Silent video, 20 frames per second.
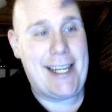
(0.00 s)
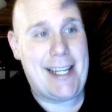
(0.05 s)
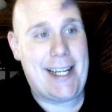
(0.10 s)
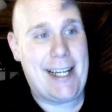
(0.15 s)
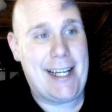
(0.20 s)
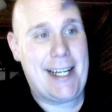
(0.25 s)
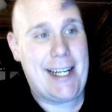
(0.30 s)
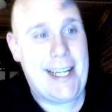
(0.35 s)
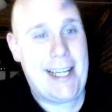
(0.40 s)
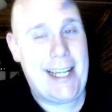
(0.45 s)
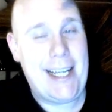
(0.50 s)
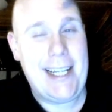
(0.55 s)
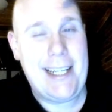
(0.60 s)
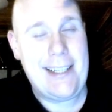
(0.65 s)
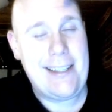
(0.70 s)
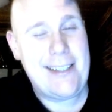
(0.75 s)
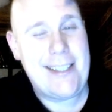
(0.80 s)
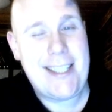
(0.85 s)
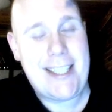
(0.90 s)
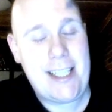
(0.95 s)
uh, it
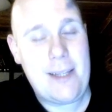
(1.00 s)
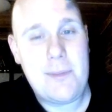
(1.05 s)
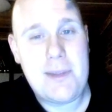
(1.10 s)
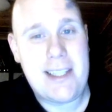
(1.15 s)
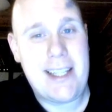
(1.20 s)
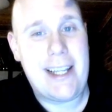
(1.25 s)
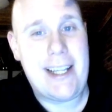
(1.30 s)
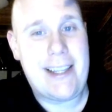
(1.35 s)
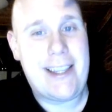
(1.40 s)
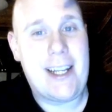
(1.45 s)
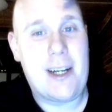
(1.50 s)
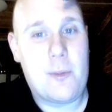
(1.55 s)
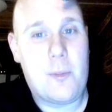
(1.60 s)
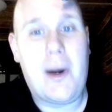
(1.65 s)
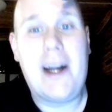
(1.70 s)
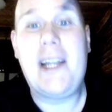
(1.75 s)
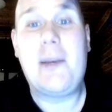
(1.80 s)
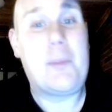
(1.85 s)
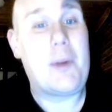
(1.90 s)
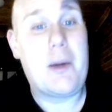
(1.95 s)
seems like there
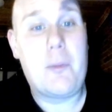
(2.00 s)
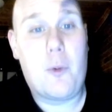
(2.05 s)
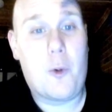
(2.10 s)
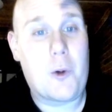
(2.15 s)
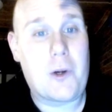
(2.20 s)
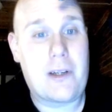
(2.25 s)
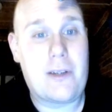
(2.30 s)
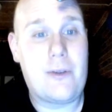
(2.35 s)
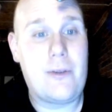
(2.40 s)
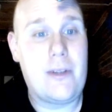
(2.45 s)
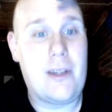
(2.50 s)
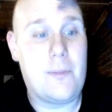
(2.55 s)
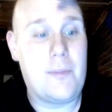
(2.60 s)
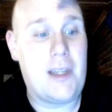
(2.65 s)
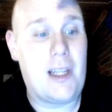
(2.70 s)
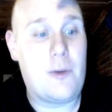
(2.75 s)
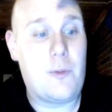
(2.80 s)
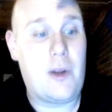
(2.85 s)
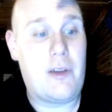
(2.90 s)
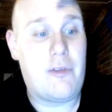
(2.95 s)
might be more to them
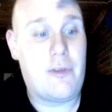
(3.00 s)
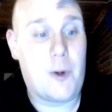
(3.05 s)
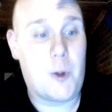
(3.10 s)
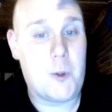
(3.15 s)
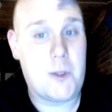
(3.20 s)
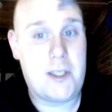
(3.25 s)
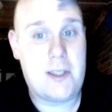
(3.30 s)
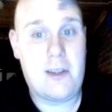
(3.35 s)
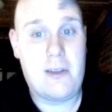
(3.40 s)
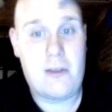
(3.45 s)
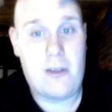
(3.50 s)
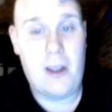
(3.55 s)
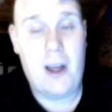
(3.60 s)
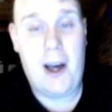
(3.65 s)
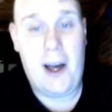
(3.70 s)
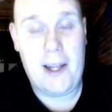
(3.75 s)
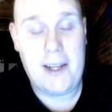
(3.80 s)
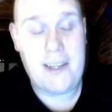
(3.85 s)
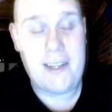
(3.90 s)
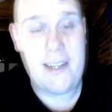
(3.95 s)
than we first
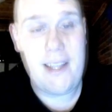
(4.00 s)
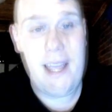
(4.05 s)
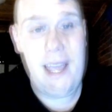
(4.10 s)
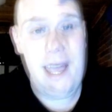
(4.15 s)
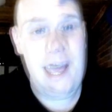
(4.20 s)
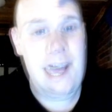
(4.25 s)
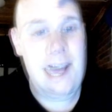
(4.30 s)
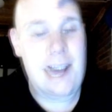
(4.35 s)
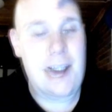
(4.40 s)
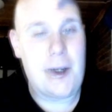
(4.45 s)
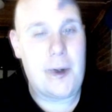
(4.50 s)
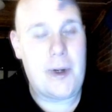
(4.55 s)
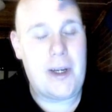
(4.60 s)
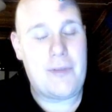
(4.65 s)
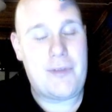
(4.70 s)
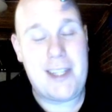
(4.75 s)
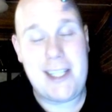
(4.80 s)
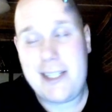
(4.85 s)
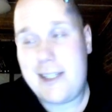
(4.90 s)
thought. So if this